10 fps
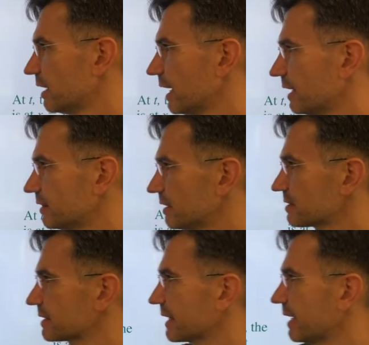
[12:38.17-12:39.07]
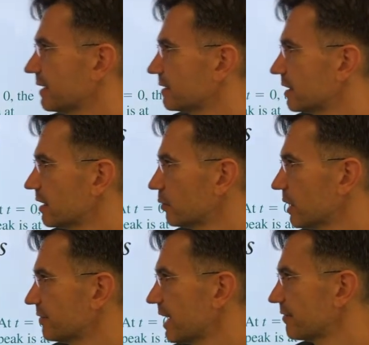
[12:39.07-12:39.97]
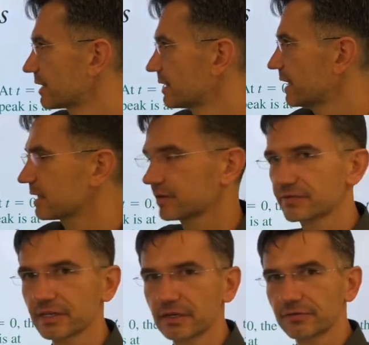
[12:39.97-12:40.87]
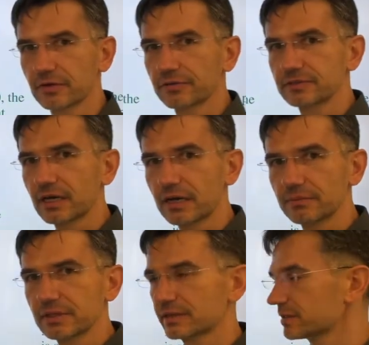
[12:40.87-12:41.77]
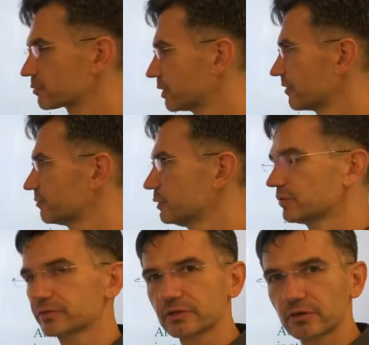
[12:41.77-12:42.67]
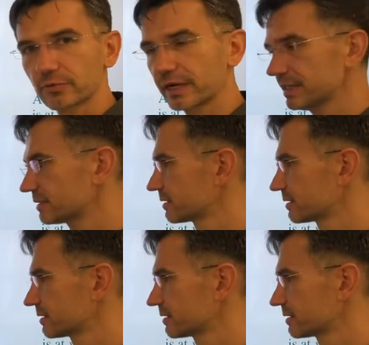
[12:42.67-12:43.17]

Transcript: And this, again, wave having a negative sign in front of time, this wave moves to the right.